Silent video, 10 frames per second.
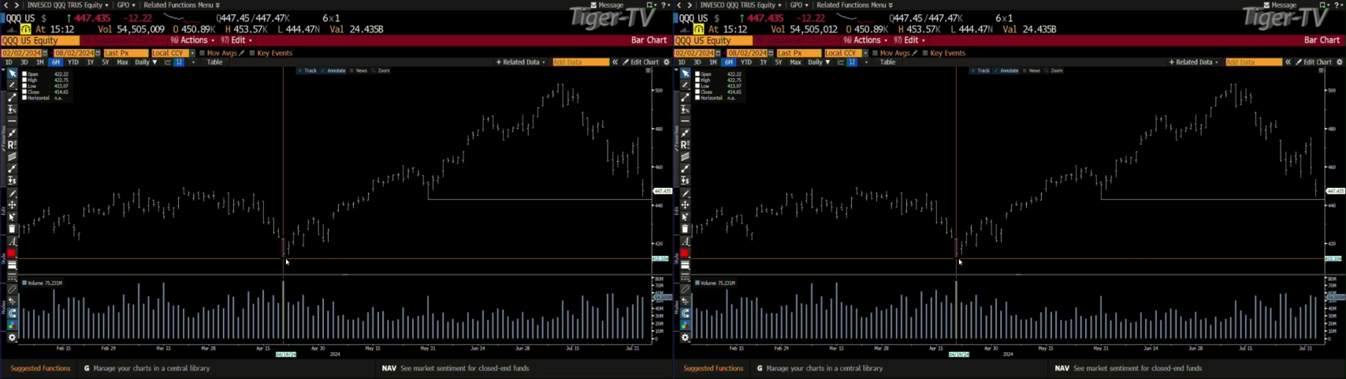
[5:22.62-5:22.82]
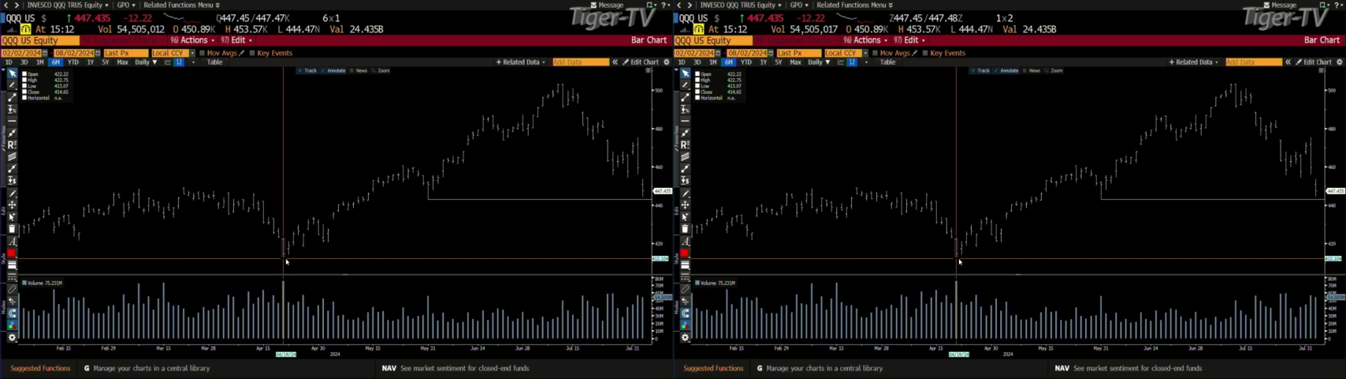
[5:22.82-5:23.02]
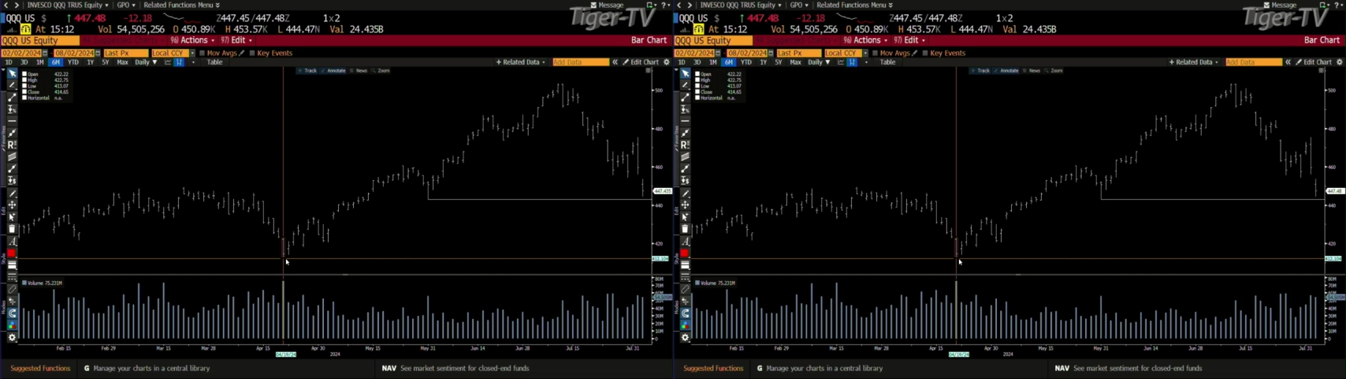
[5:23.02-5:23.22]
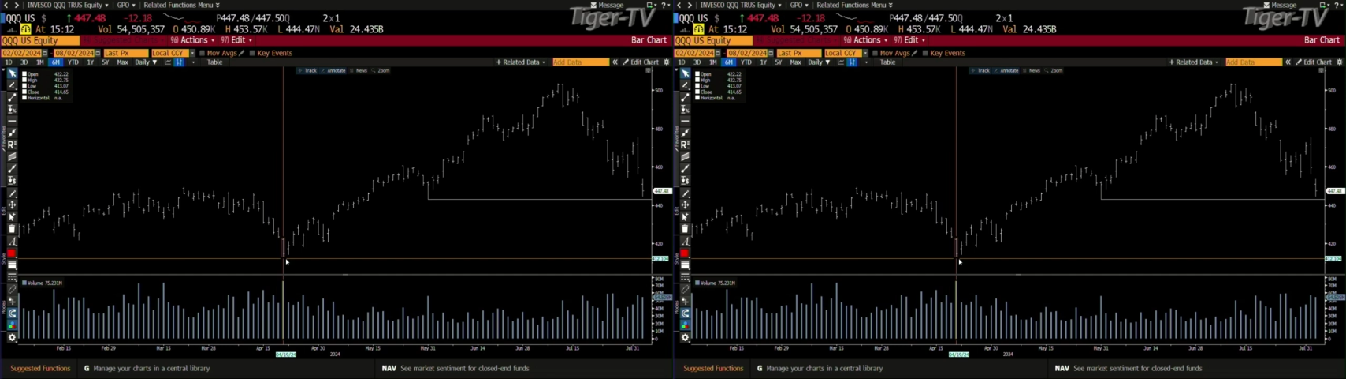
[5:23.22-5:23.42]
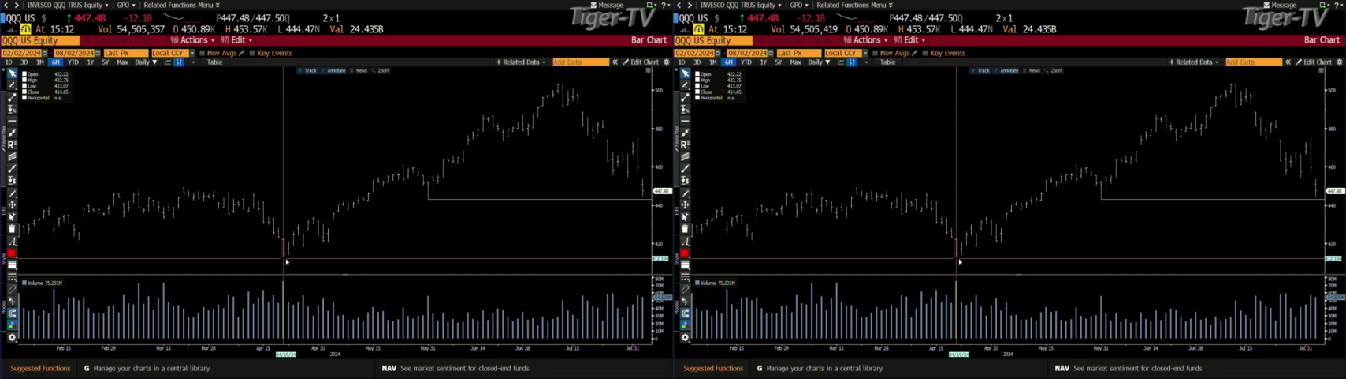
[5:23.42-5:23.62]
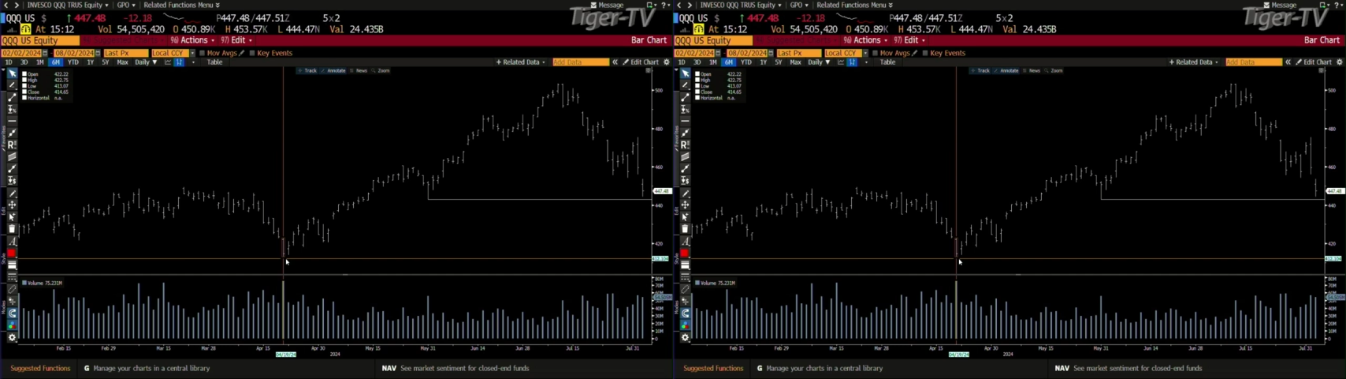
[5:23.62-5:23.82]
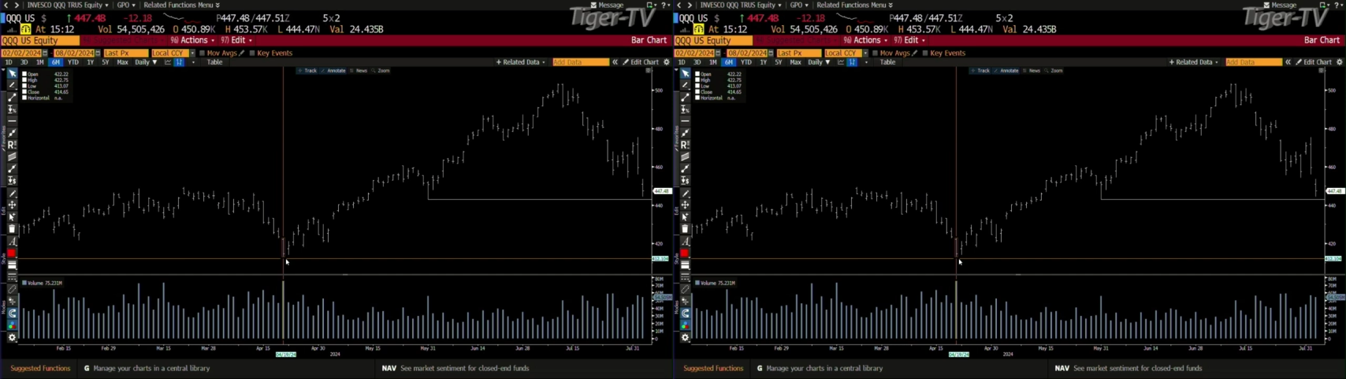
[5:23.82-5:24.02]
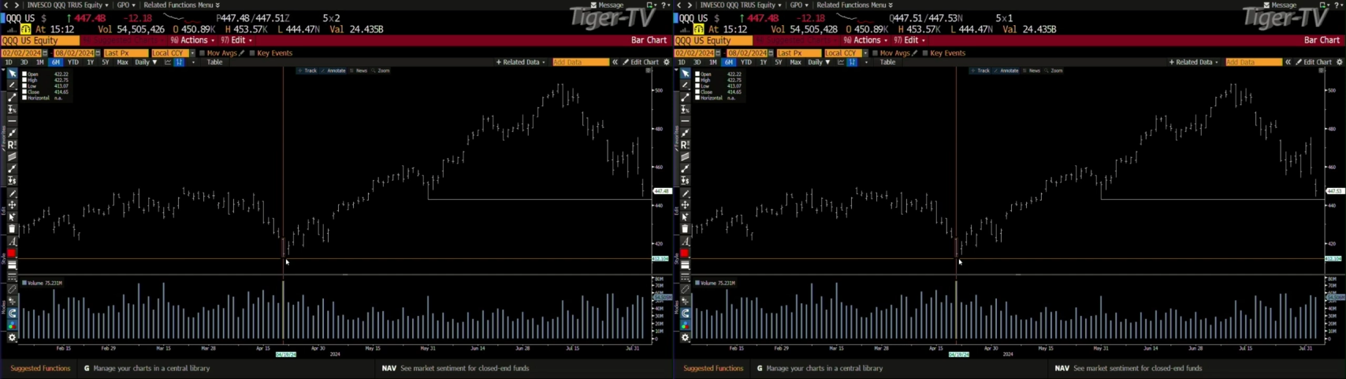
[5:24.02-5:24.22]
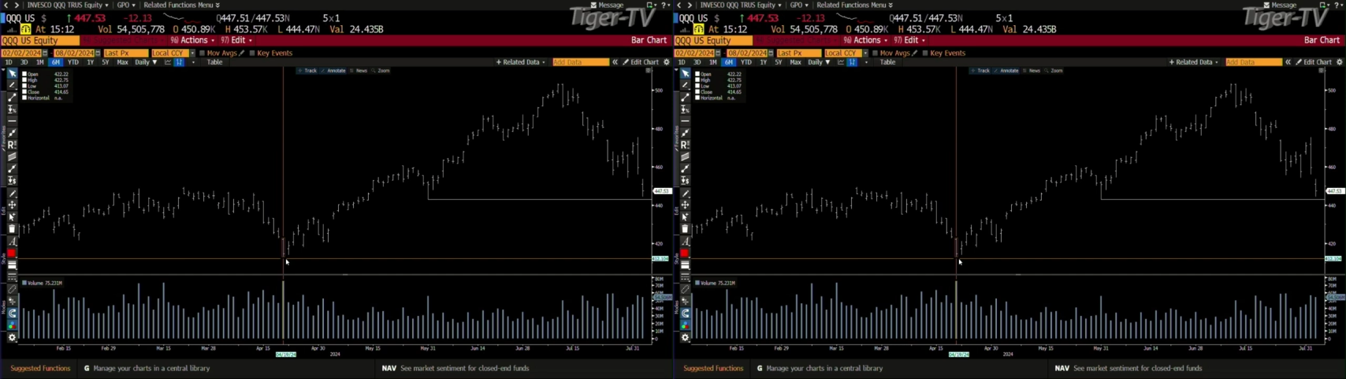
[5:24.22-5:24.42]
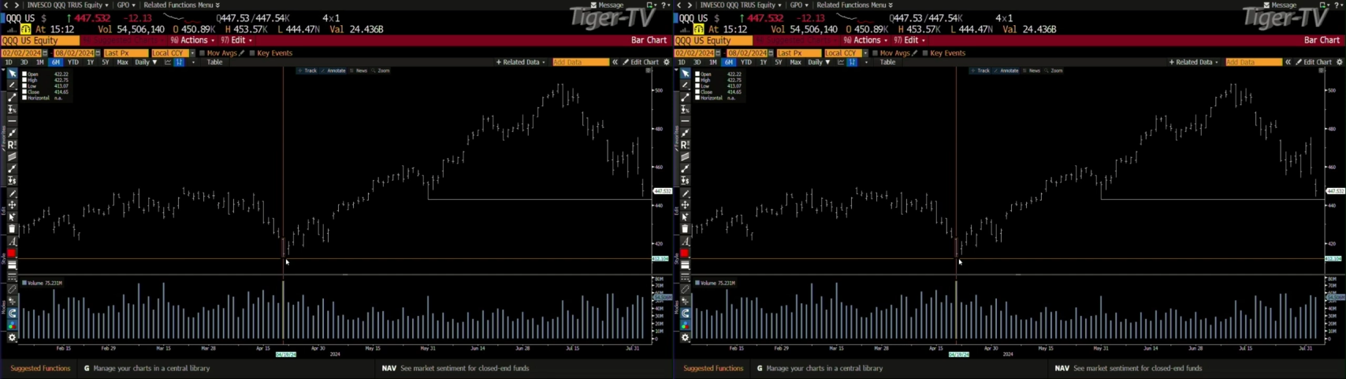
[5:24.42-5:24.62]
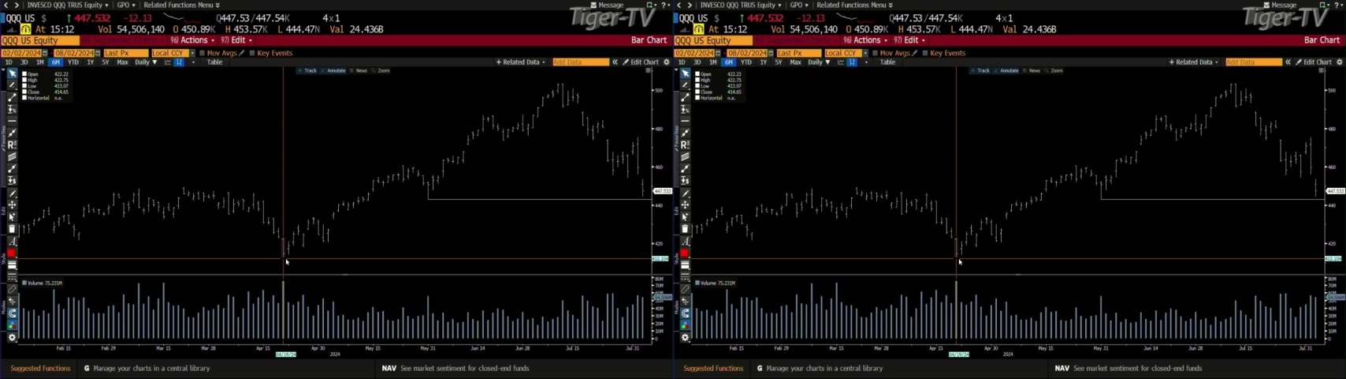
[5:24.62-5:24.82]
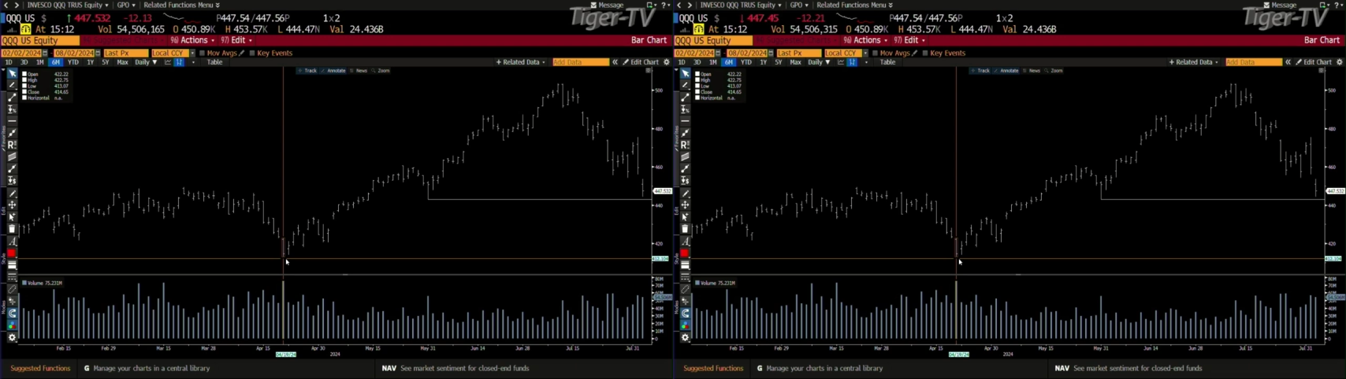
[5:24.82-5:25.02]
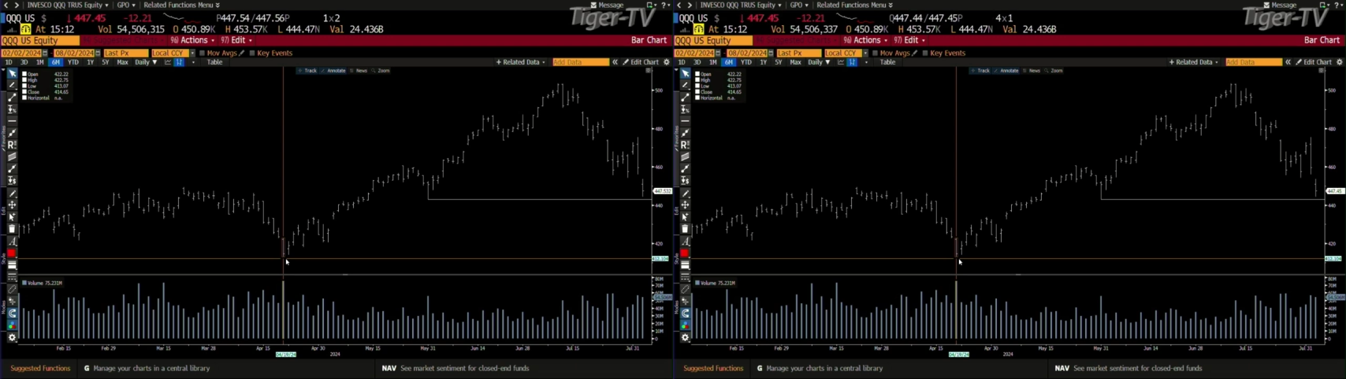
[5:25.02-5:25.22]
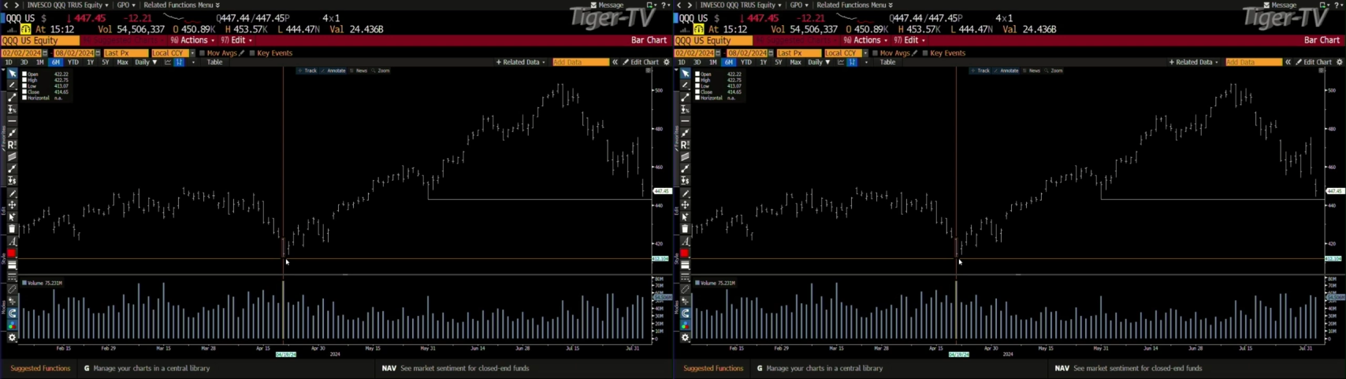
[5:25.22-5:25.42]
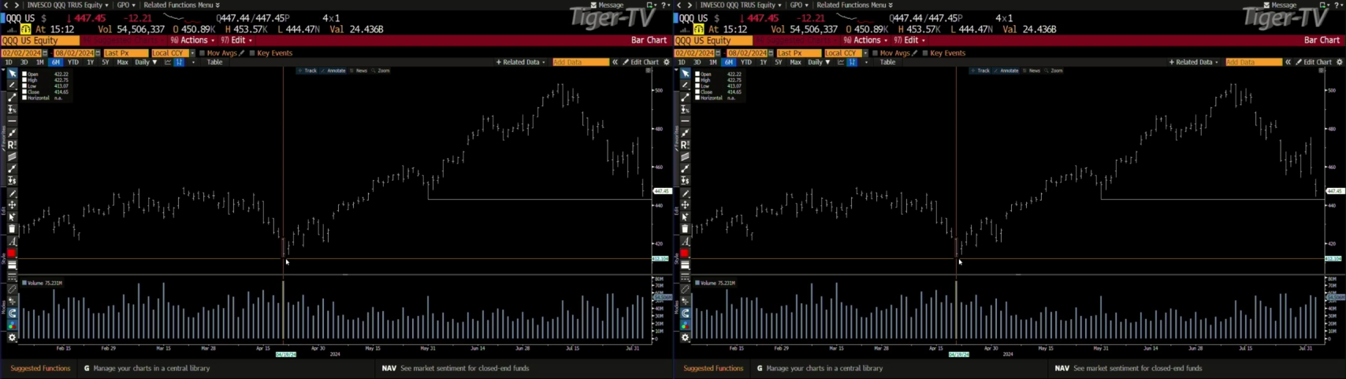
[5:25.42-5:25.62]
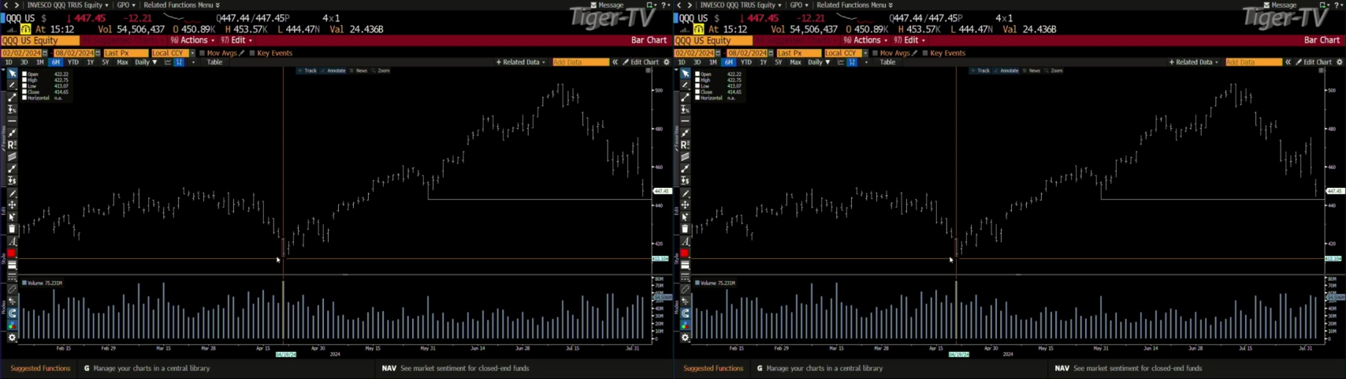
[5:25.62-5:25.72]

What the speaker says: [unreadable: no face in view]